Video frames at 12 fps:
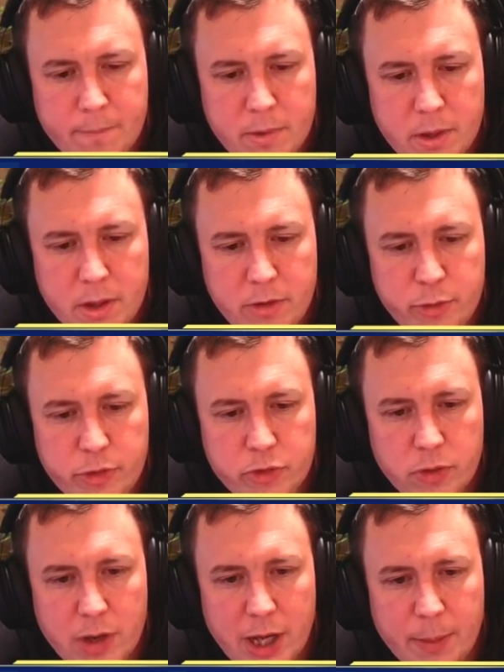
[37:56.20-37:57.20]
And if we
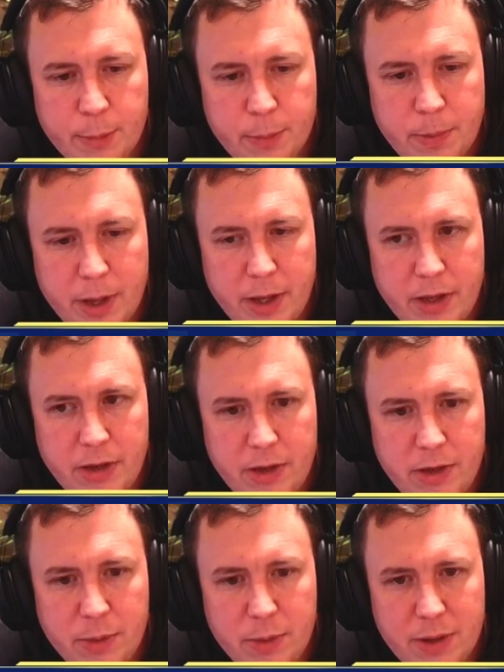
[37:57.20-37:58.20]
draw a land, we'll play
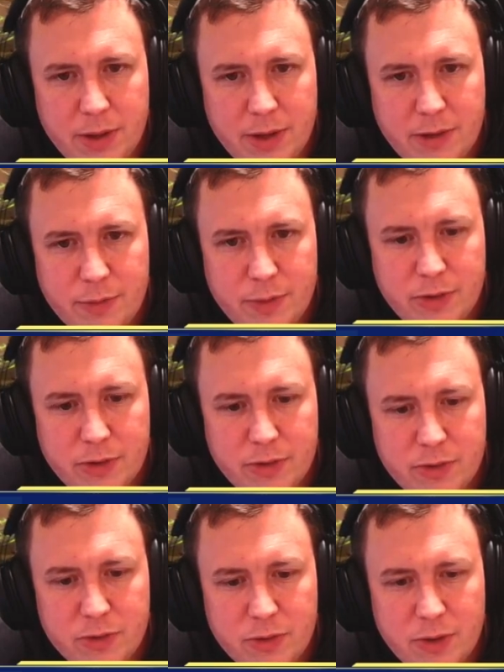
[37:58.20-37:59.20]
Ewan, and if we don't
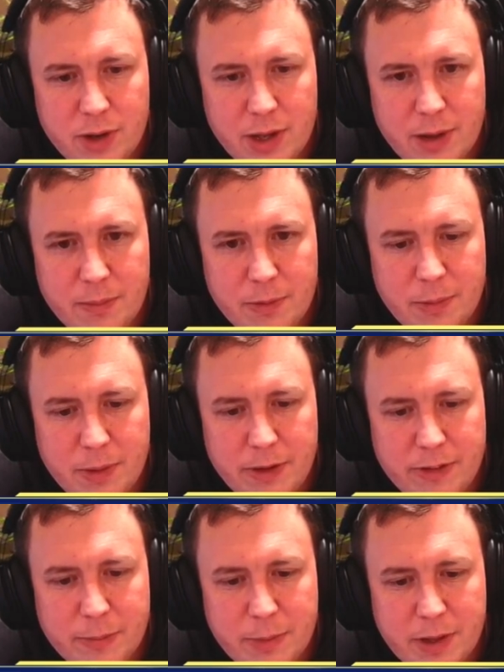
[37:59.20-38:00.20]
draw a land, we'll play
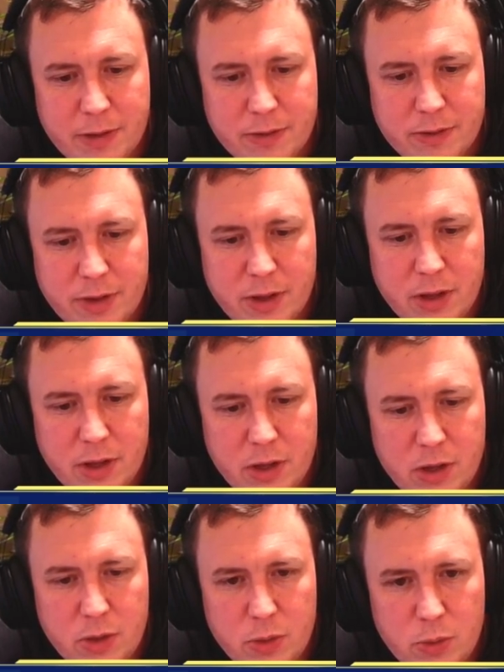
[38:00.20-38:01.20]
someone else.
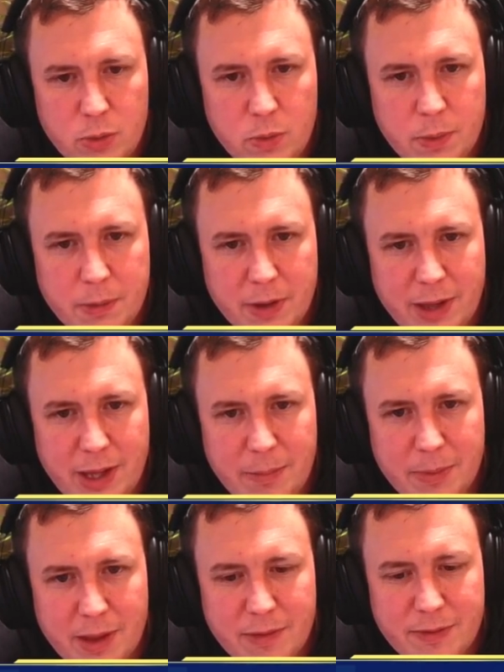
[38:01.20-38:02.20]
Oh, we might keep
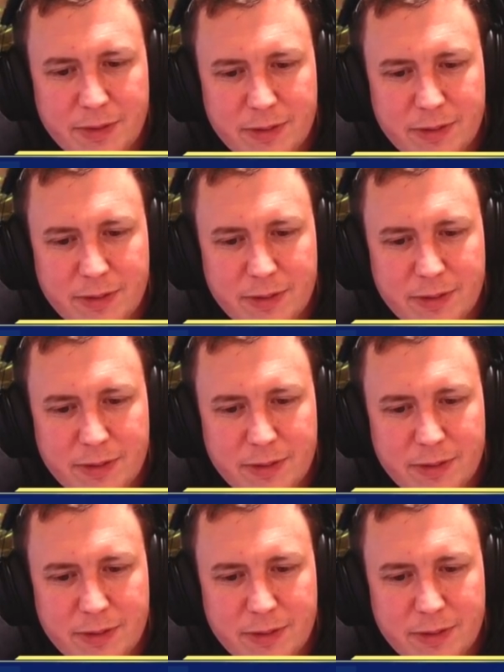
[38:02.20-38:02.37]
that for the